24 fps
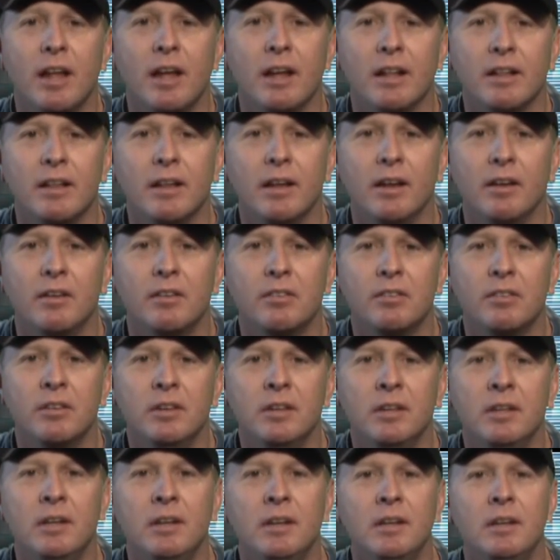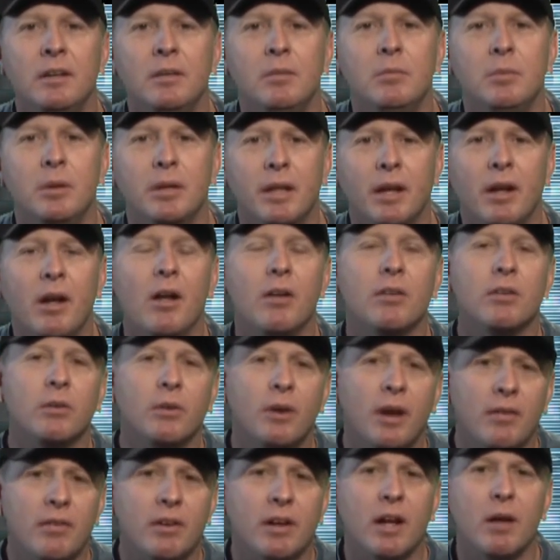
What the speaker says: like this, but they also have